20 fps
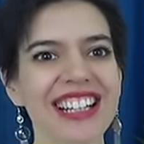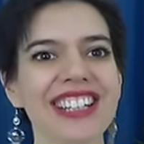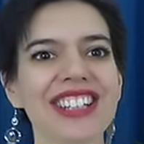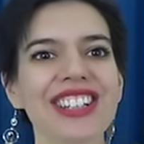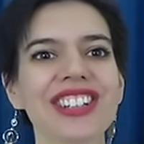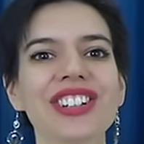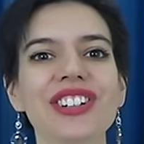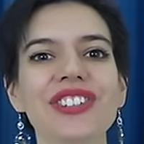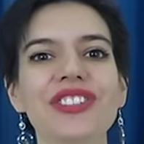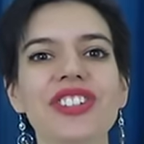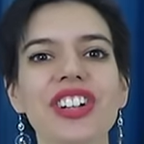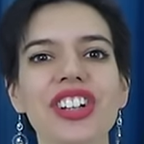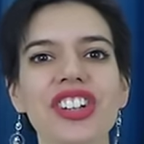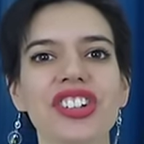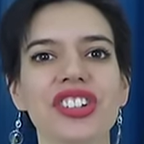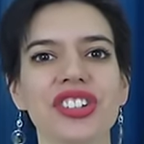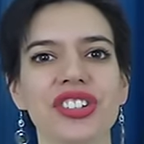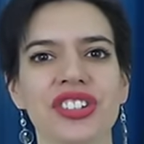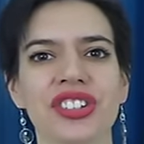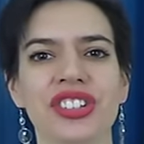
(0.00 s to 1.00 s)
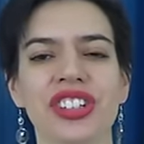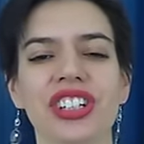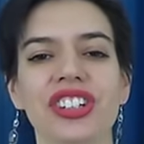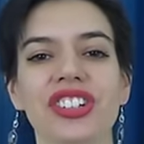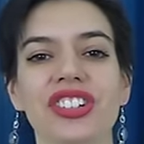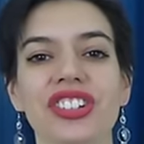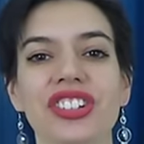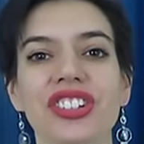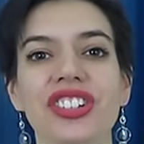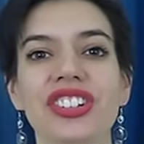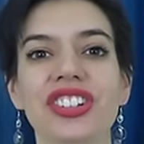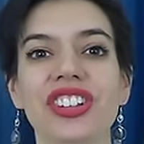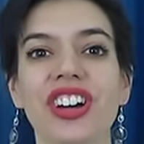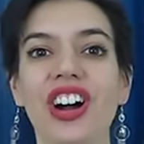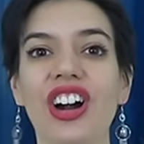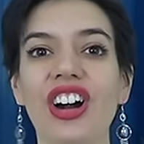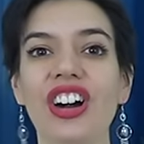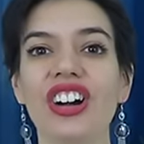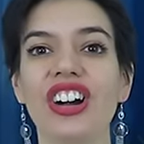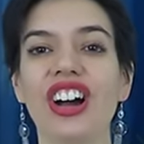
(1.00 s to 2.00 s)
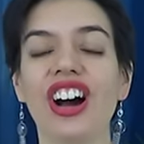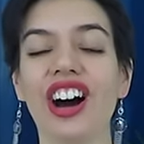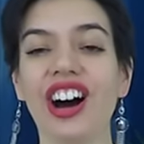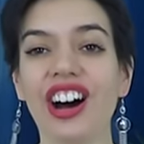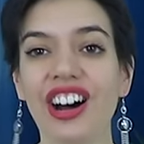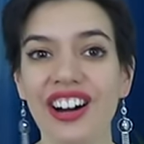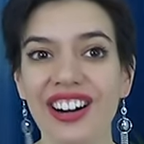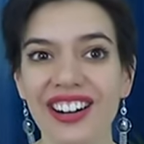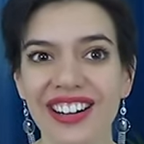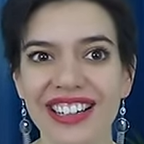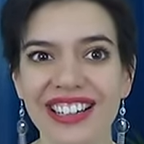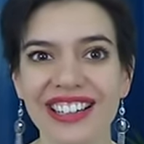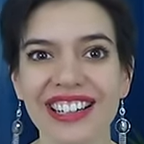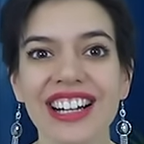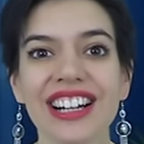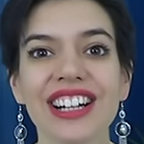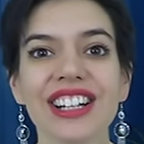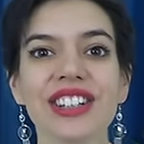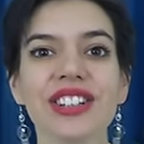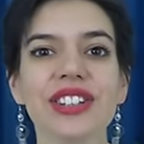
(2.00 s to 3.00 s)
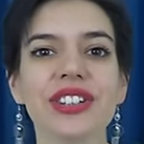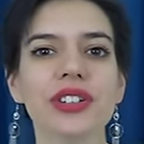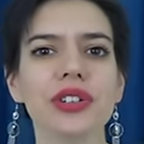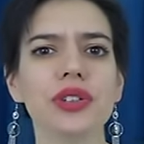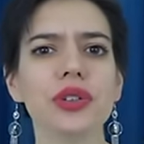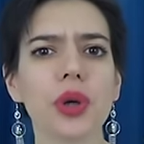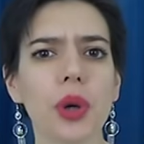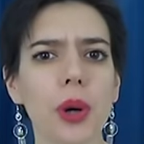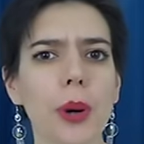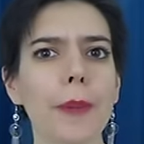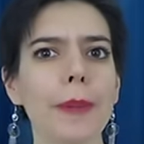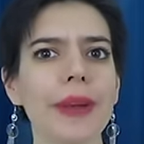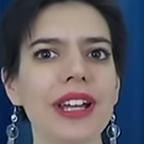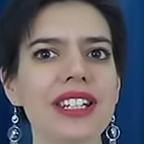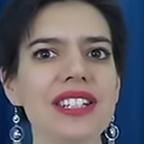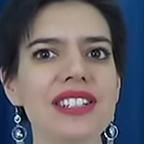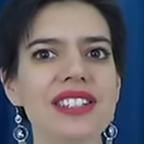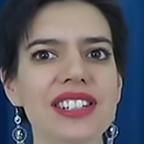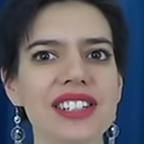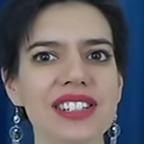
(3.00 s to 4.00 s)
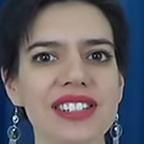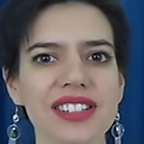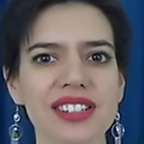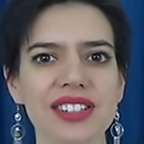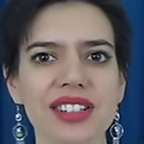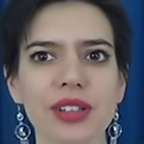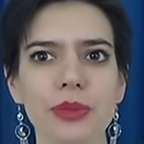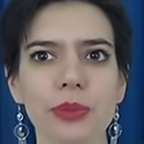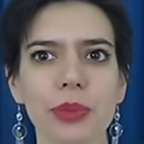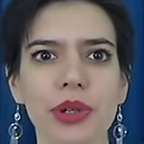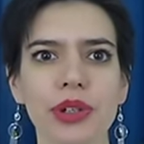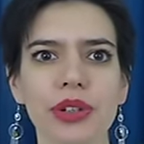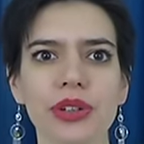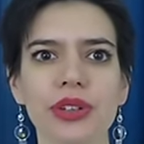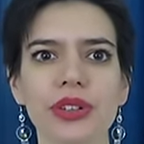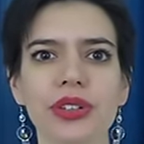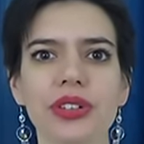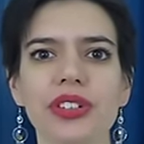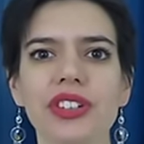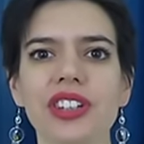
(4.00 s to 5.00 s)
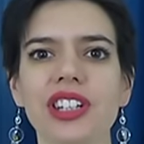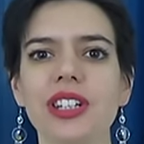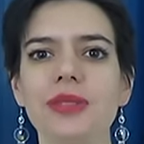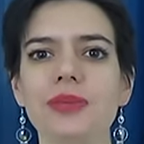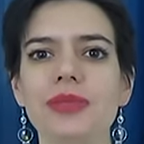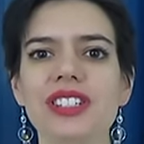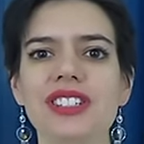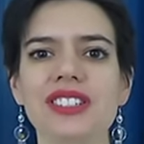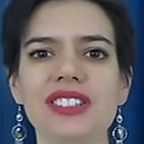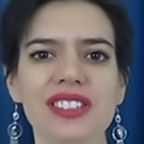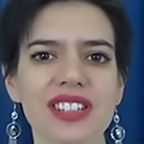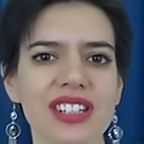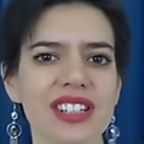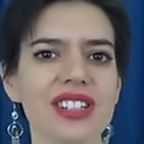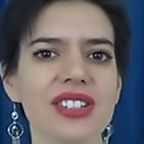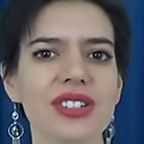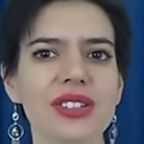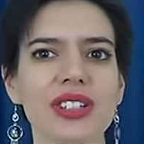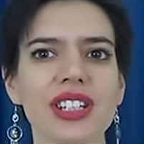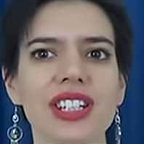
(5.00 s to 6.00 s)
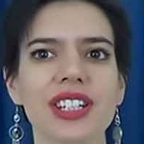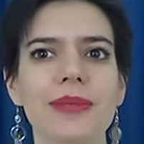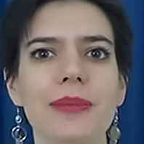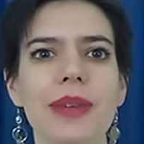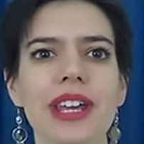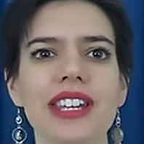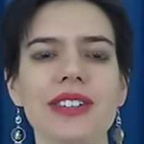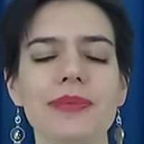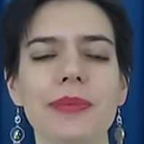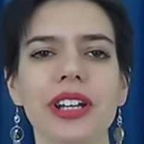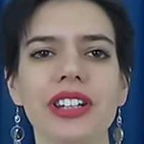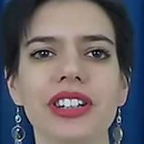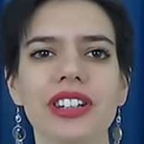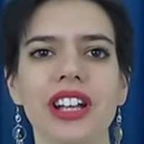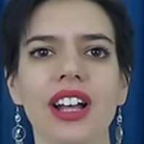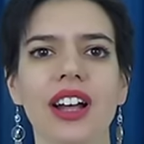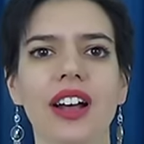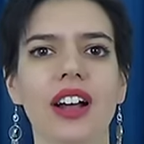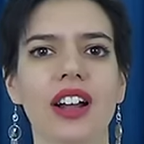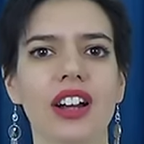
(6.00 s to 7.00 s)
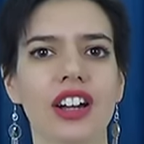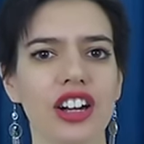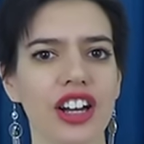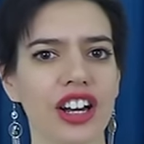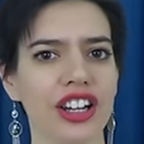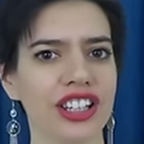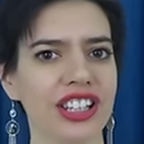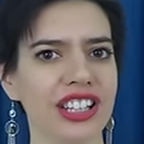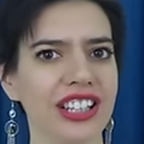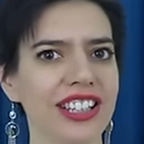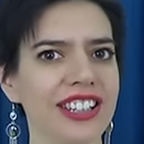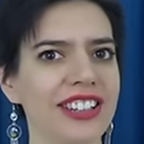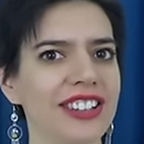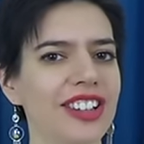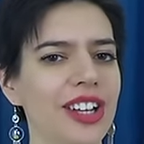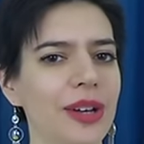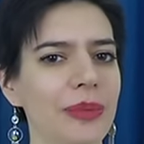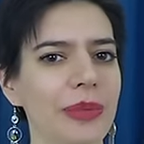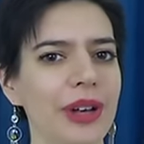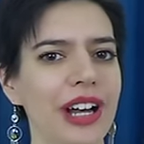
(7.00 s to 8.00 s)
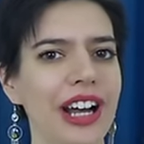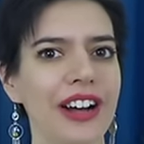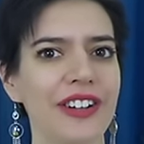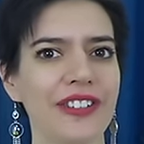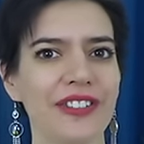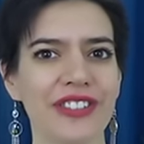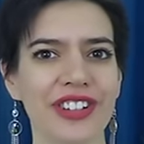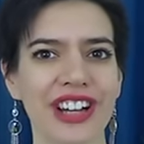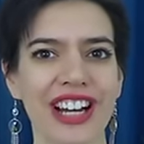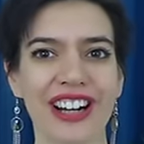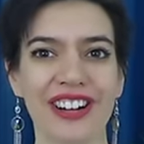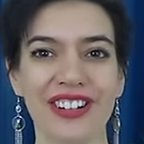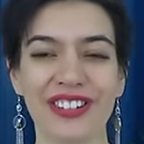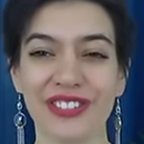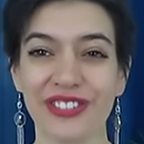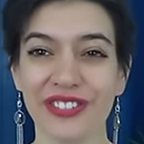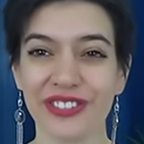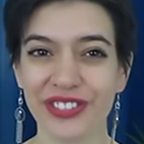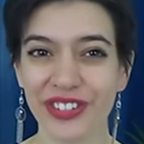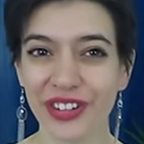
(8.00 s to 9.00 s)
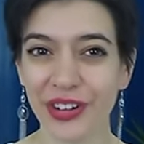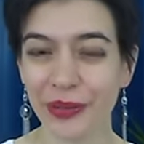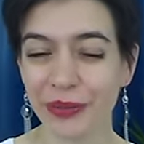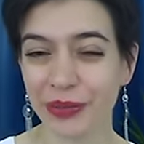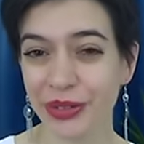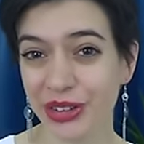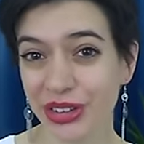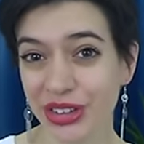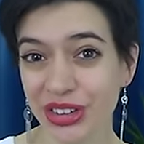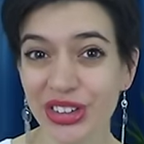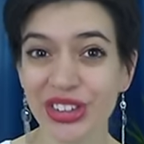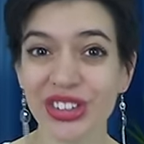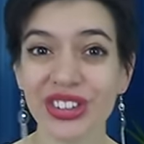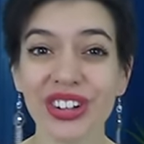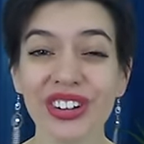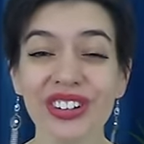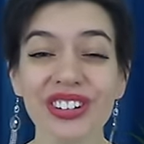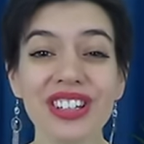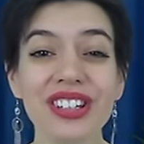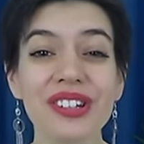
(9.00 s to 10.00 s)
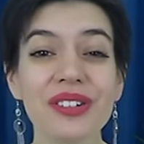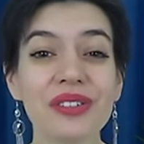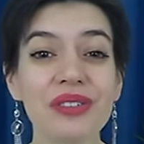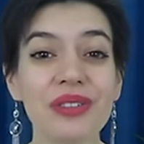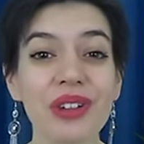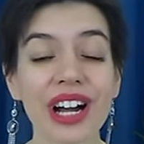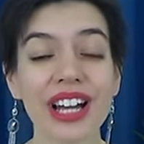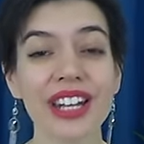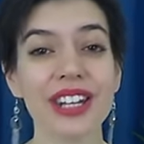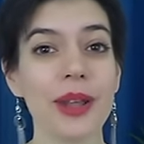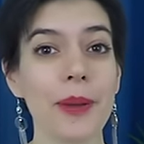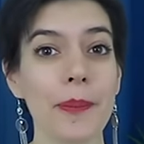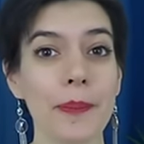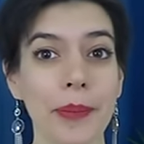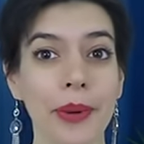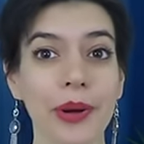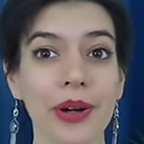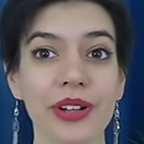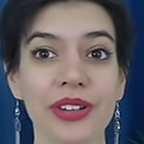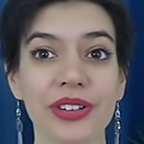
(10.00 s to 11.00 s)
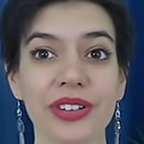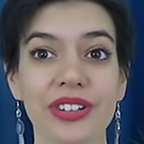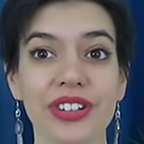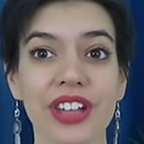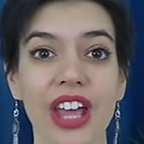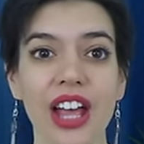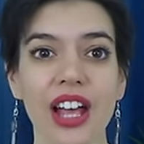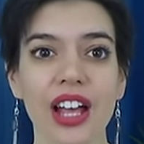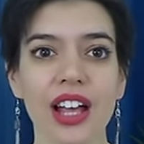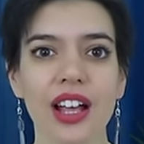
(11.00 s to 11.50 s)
You know, French conjugations are hard. So many tenses and persons and mistakes you can make, but luckily some of our verbs use only one person.